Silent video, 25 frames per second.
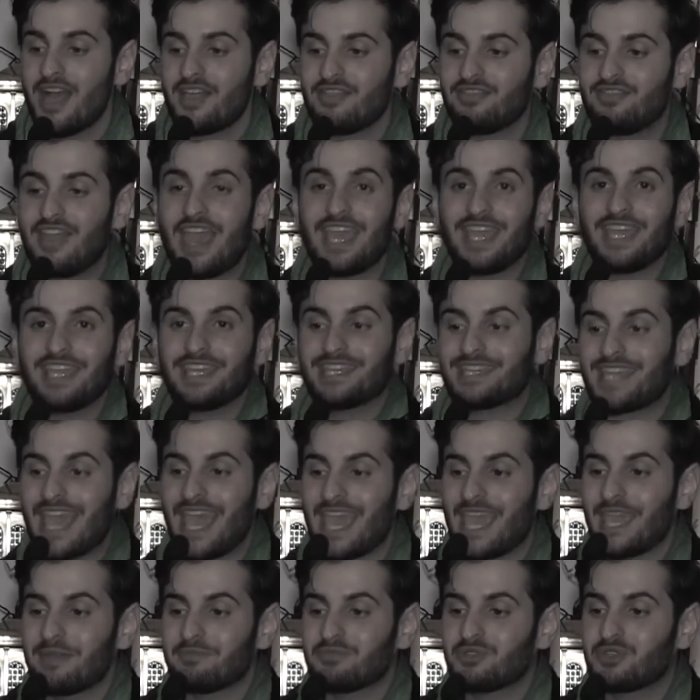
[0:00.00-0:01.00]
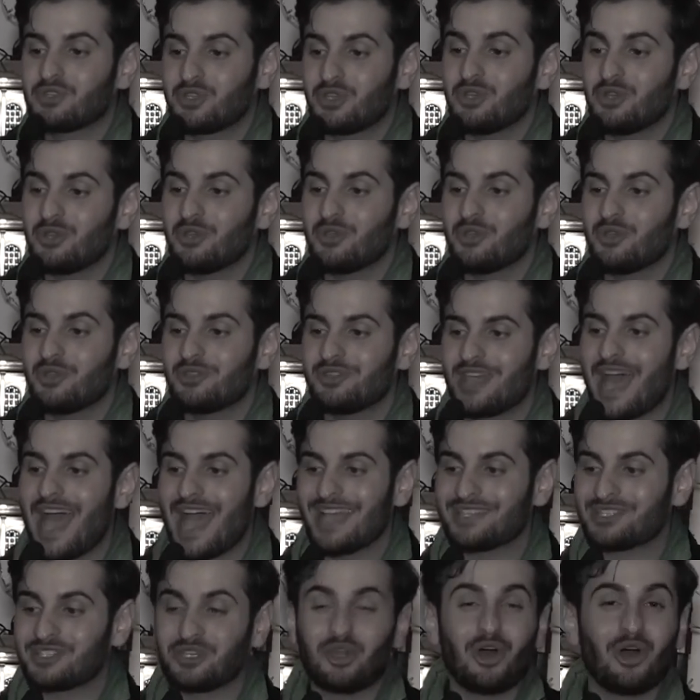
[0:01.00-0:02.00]
They came to
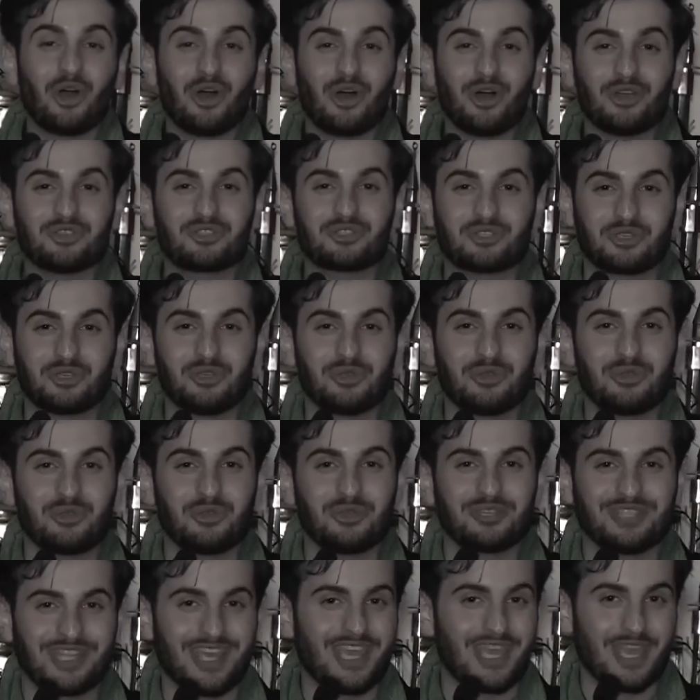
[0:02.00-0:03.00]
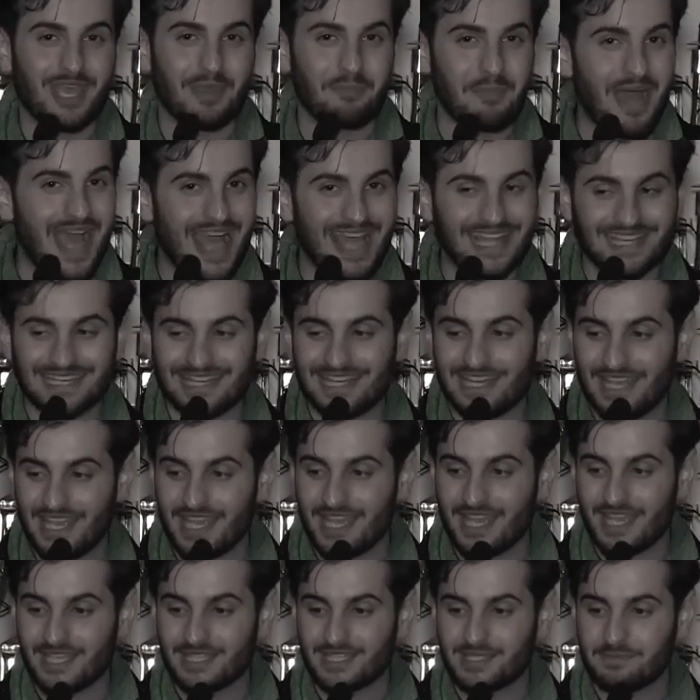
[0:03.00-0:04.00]
that door to demand
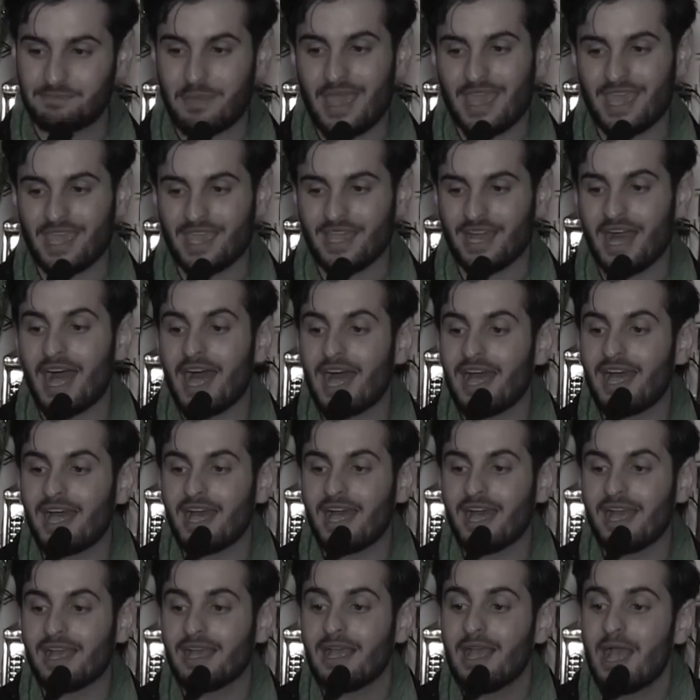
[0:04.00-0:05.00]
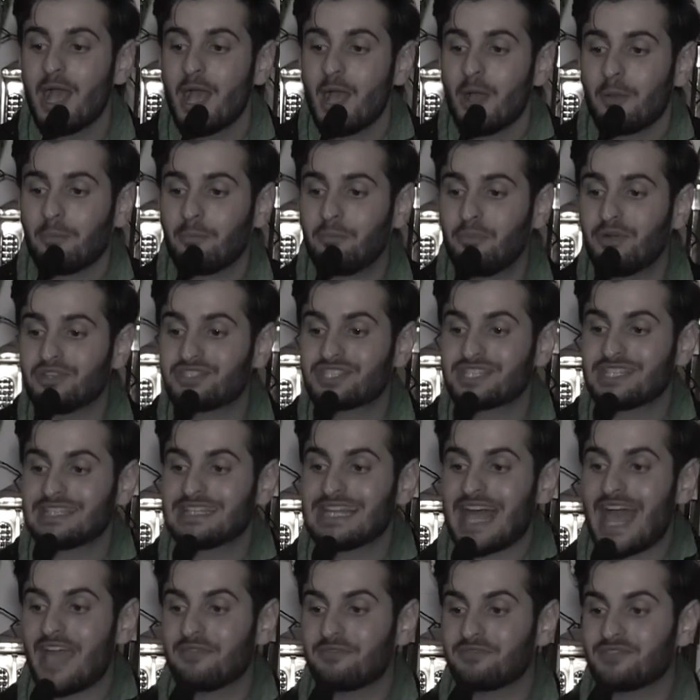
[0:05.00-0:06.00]
his bay'ah. But
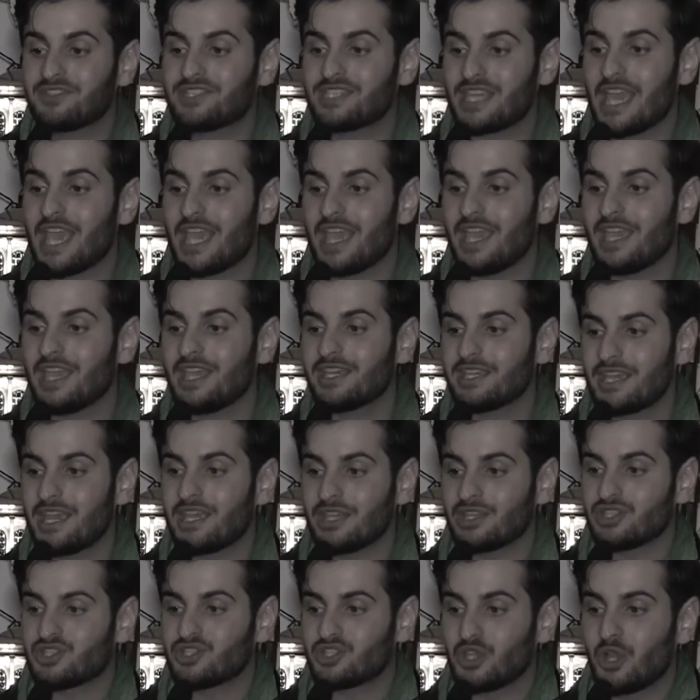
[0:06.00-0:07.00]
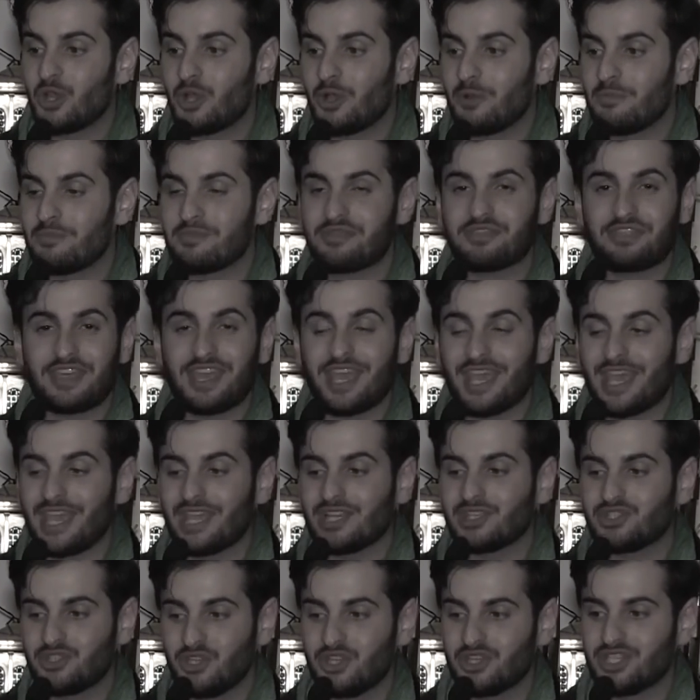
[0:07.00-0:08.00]
left taking
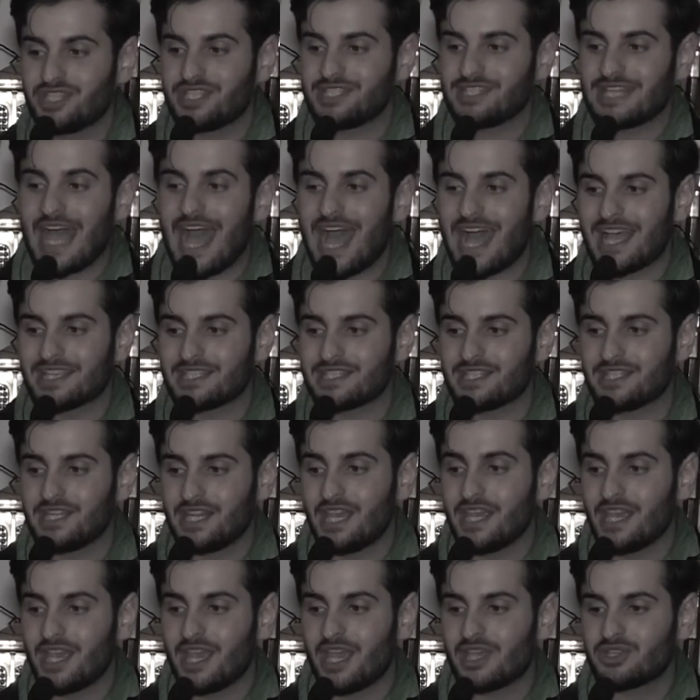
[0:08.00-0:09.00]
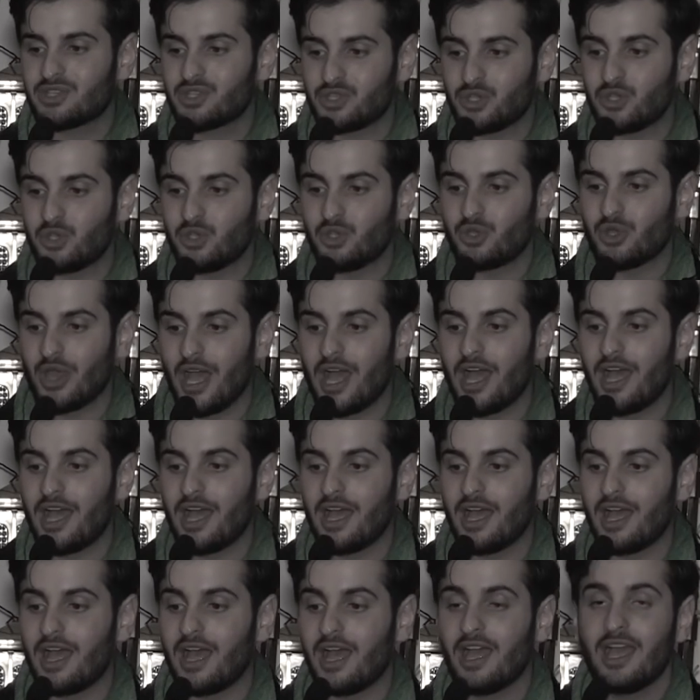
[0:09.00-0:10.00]
something just as dear to
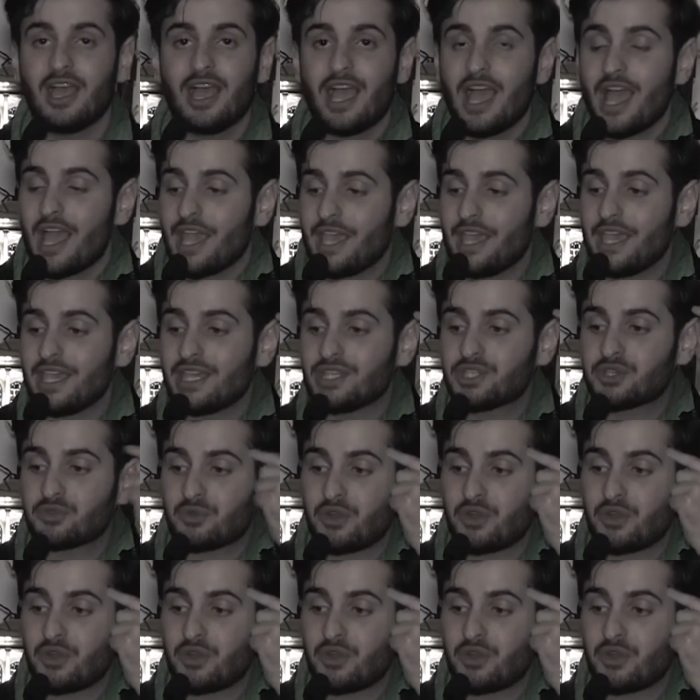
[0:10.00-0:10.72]
her. He's